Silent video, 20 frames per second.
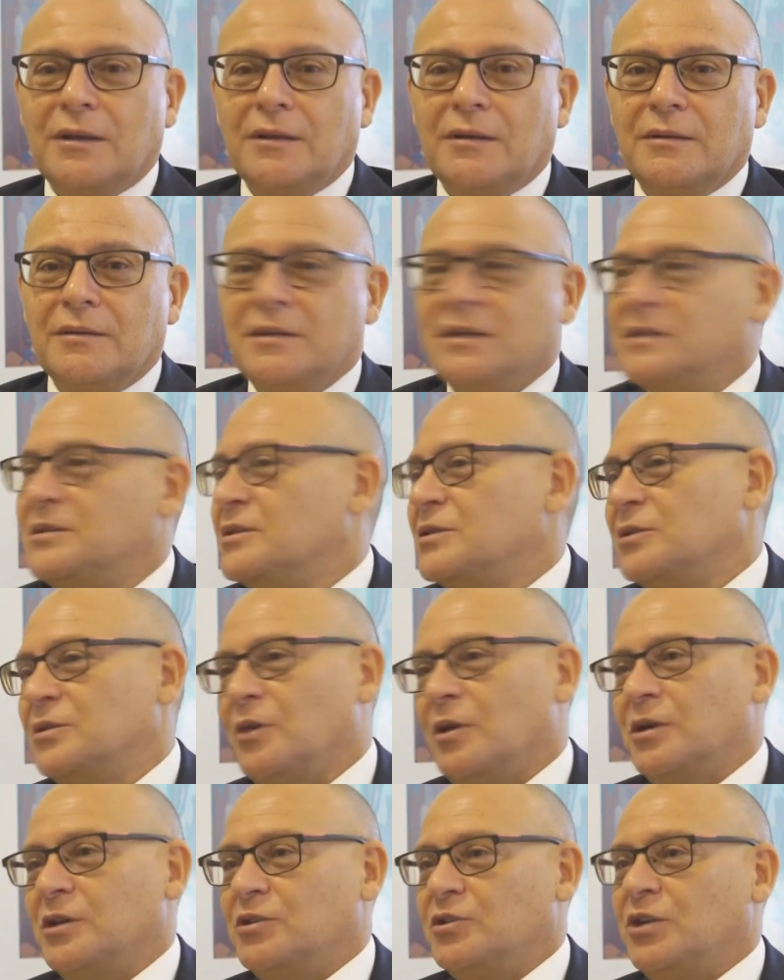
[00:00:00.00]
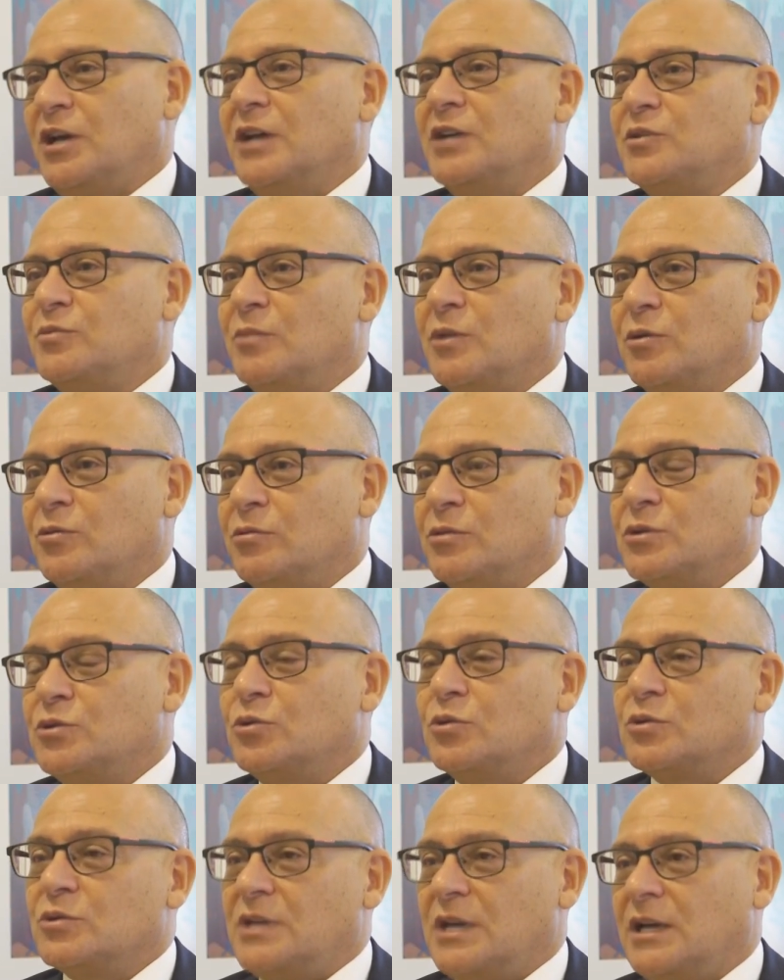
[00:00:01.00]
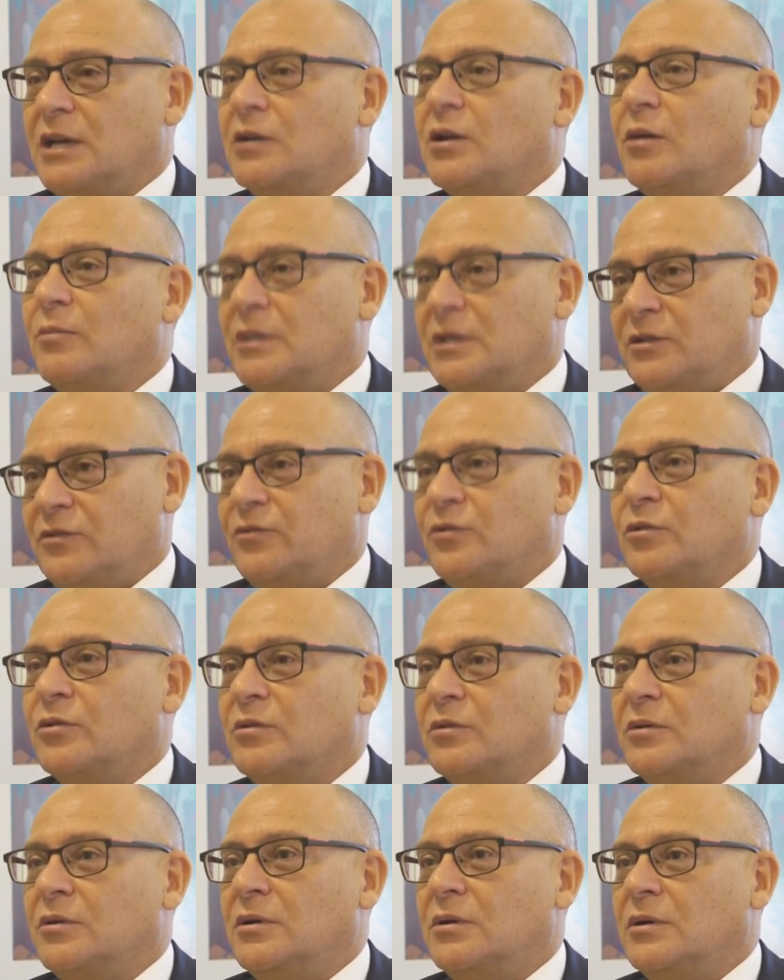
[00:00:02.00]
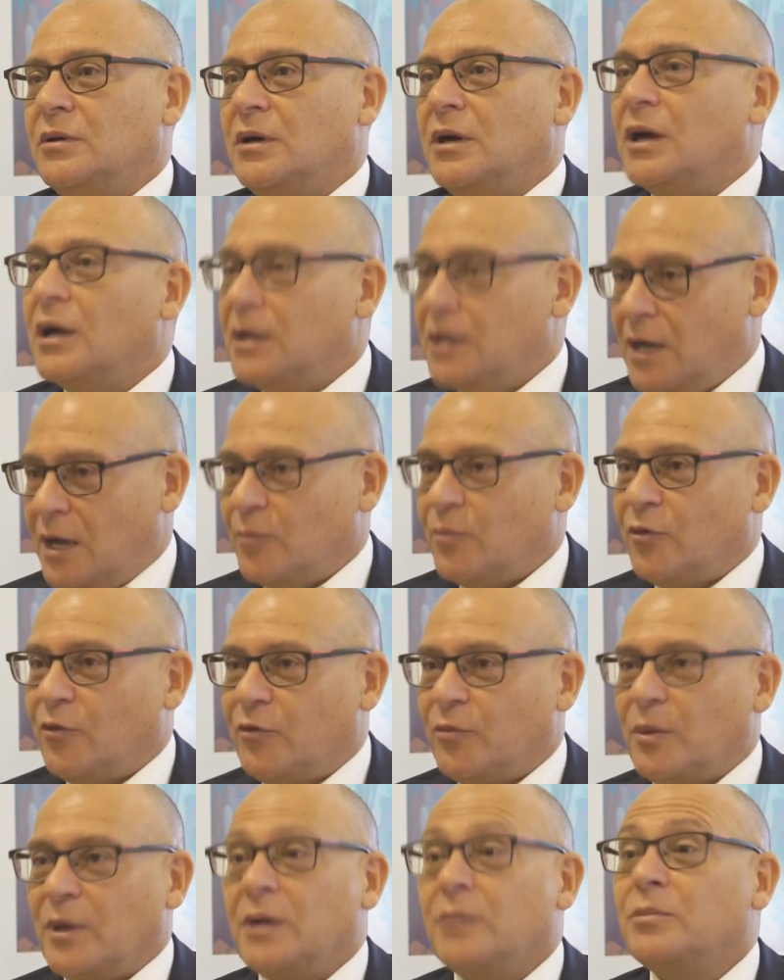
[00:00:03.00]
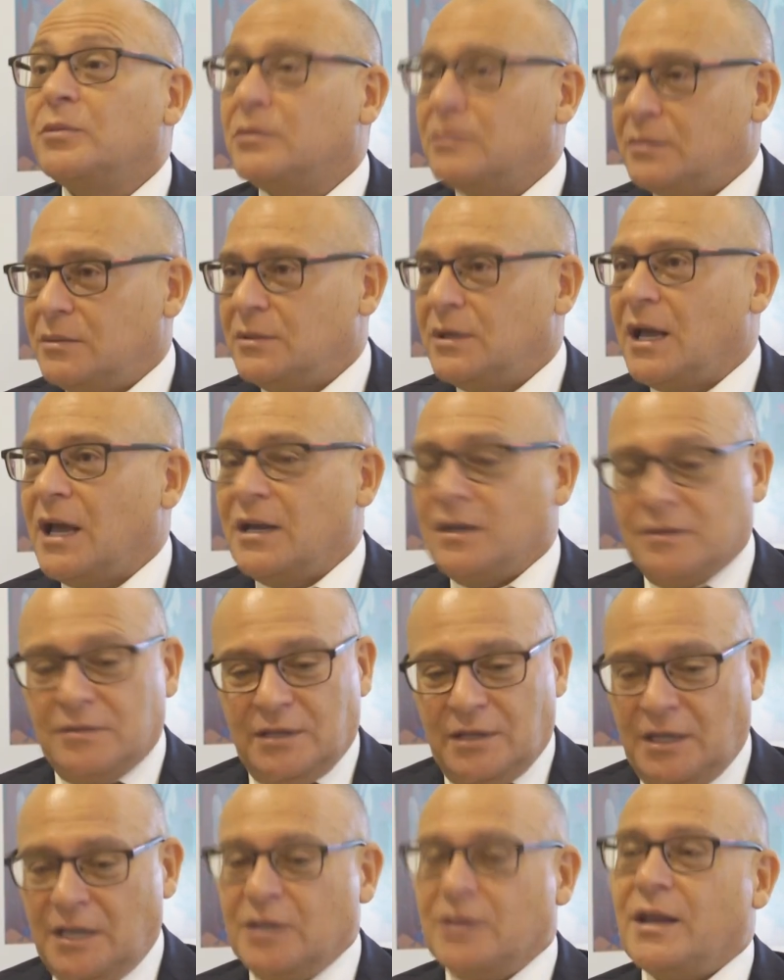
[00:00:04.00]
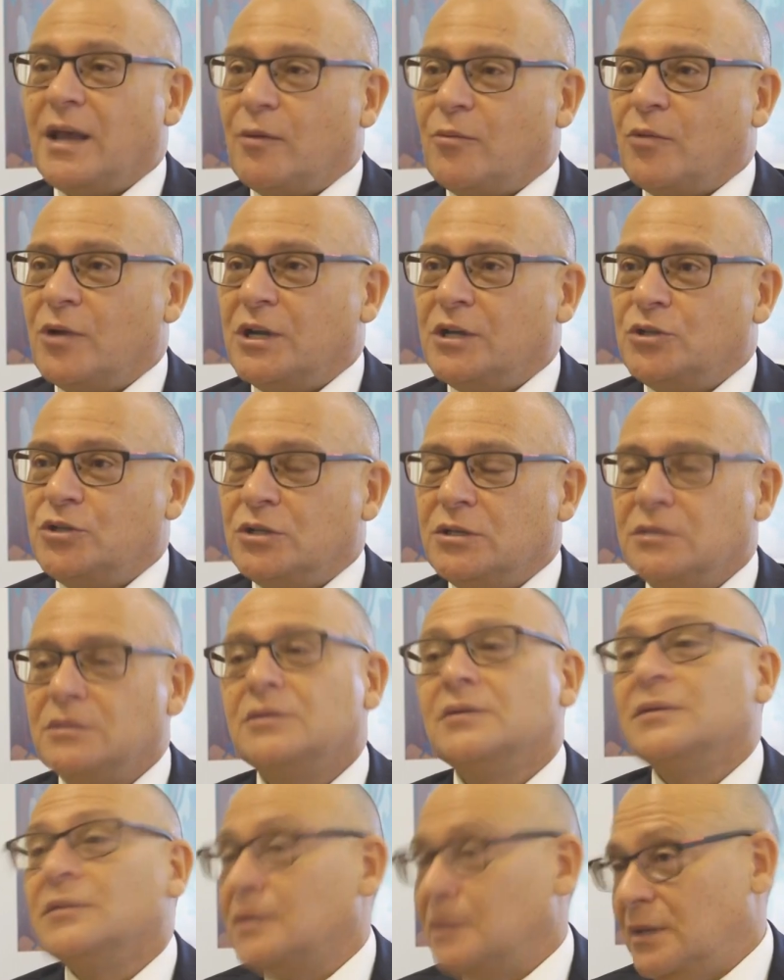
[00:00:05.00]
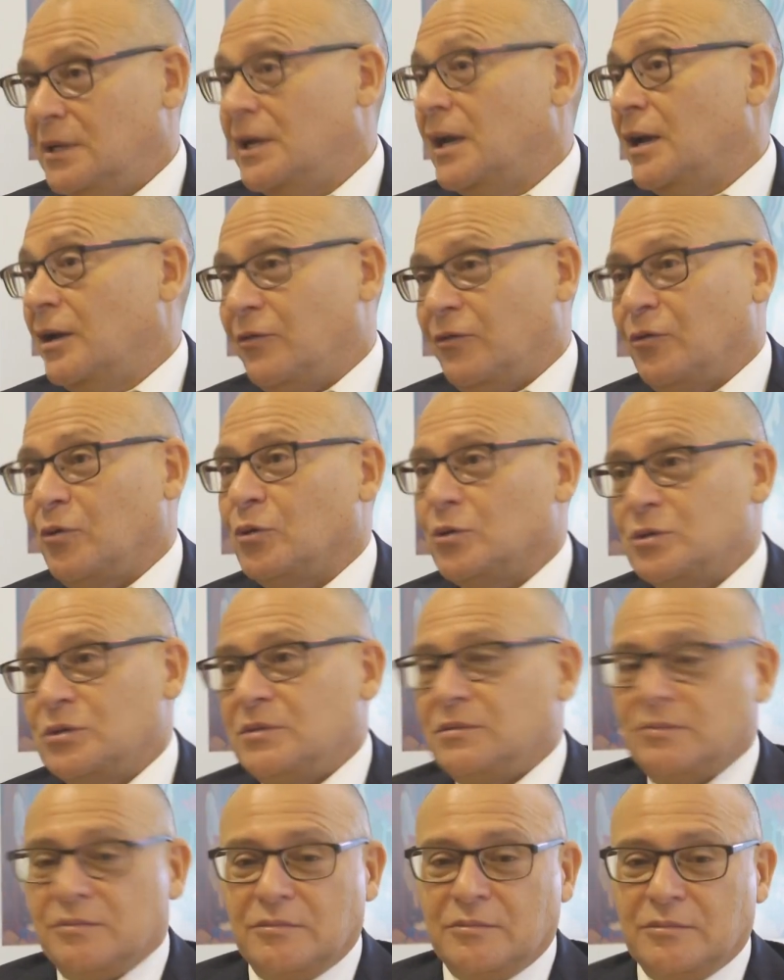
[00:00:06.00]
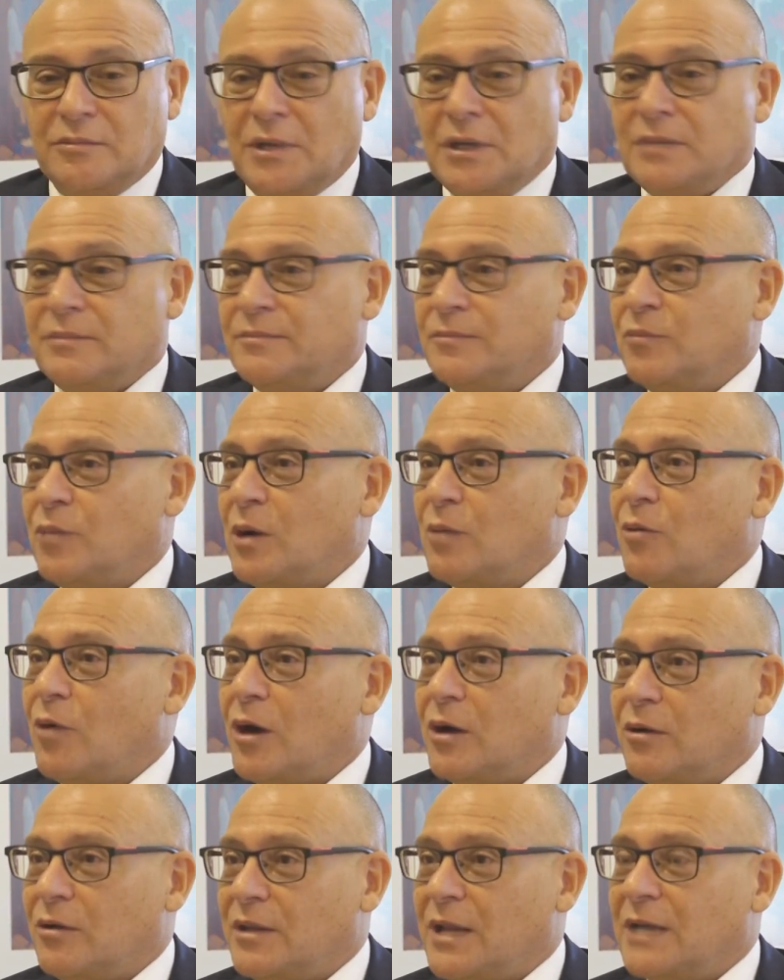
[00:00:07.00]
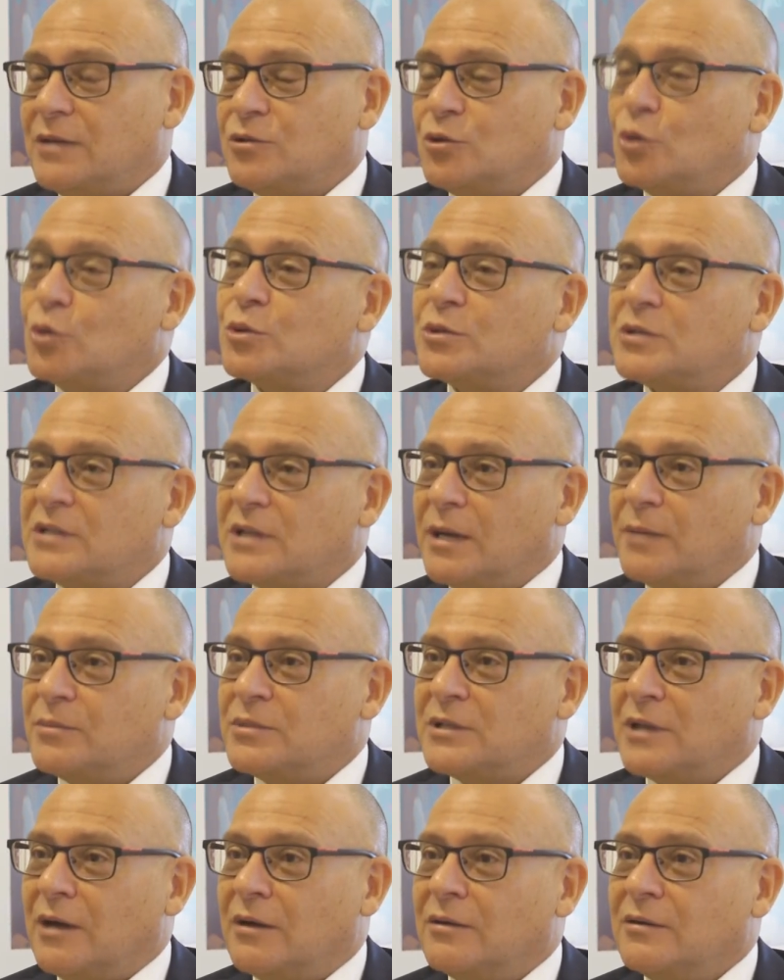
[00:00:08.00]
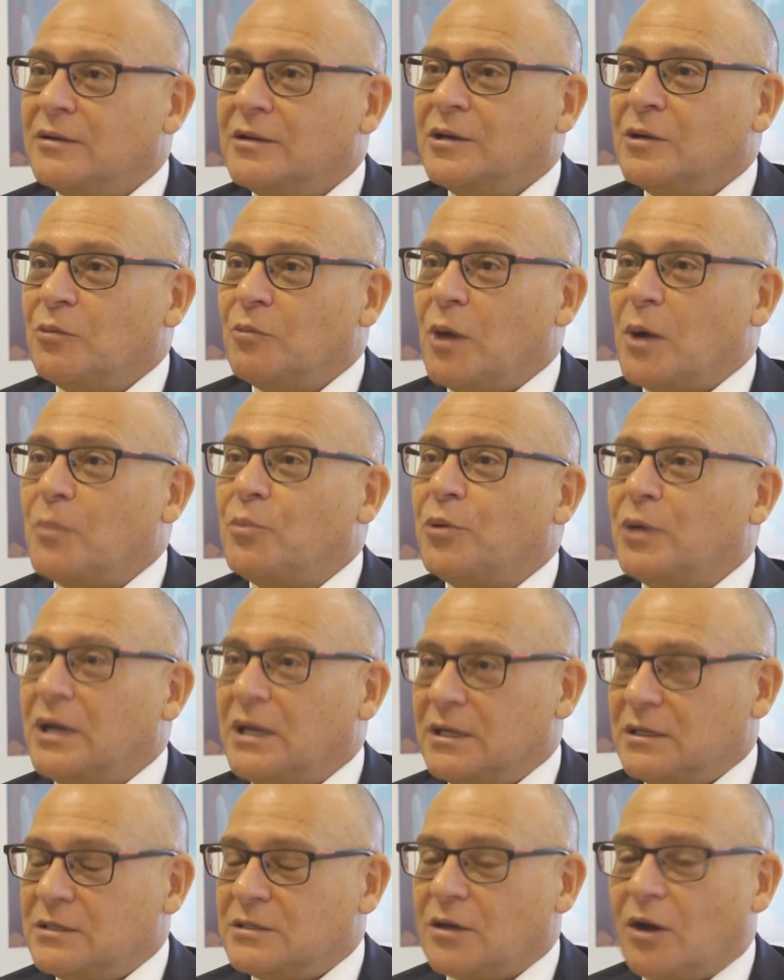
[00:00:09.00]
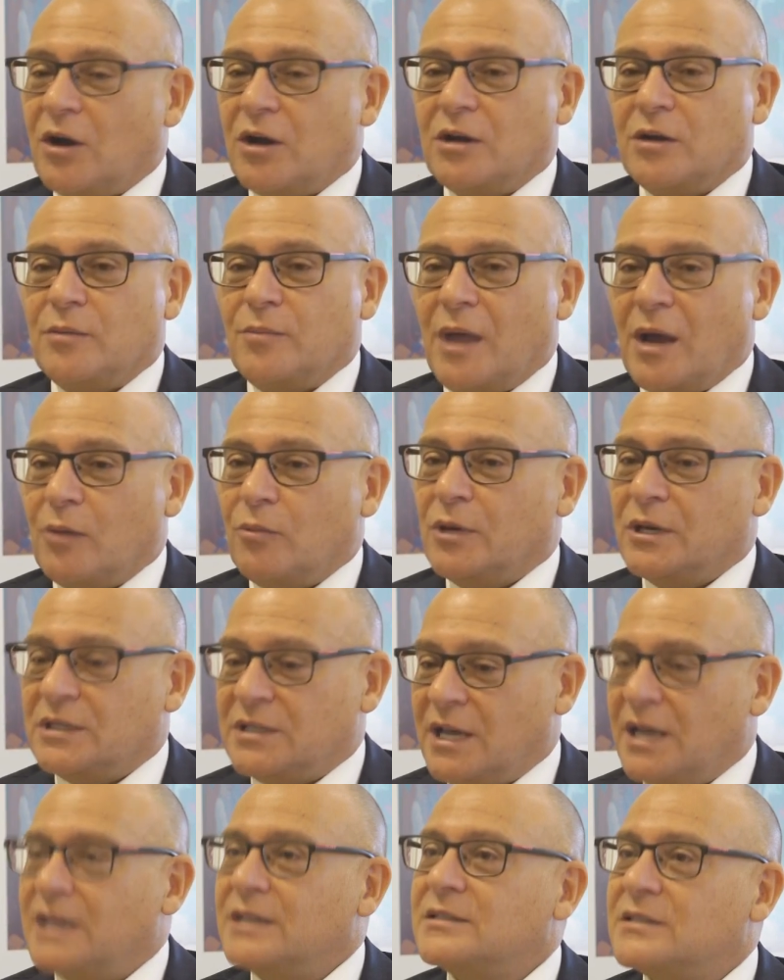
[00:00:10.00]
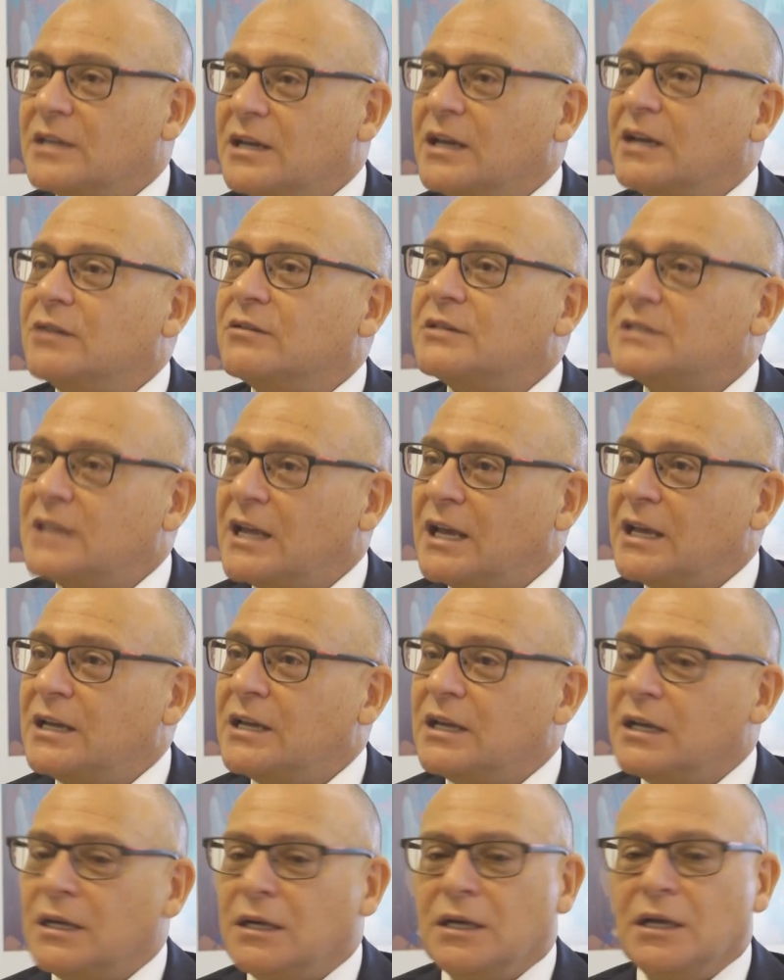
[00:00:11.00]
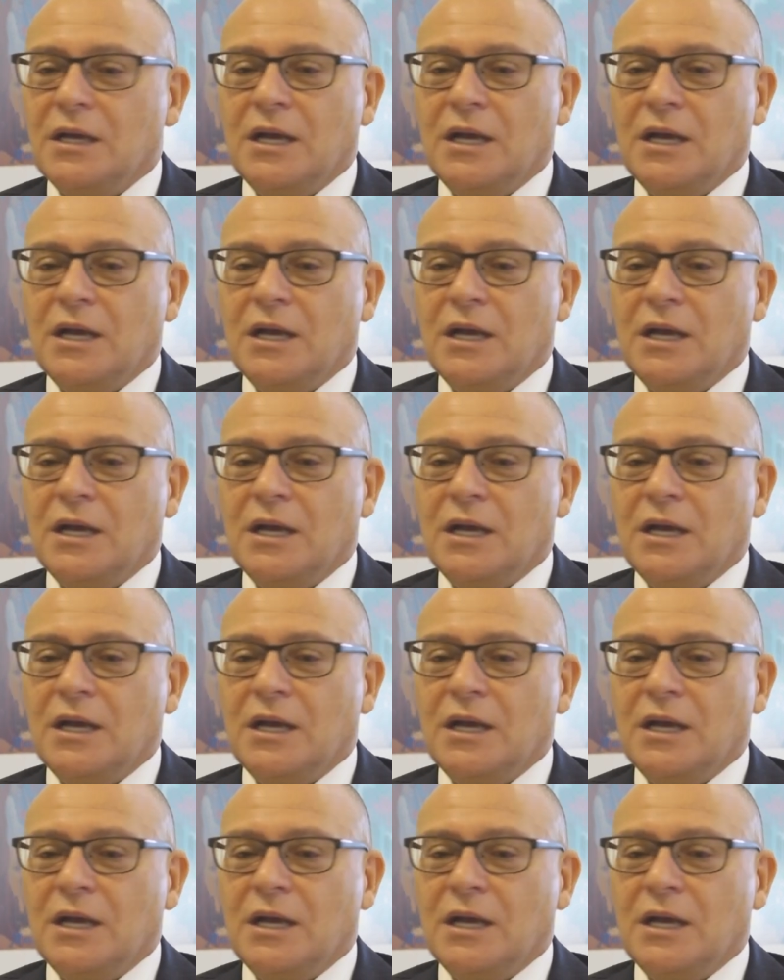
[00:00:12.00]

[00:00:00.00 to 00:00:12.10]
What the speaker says: This is going to change mineral resource economics for a number of people and in that region. And of course, well, we're right on that doorstep. So we're pretty excited about where Tanzania is heading.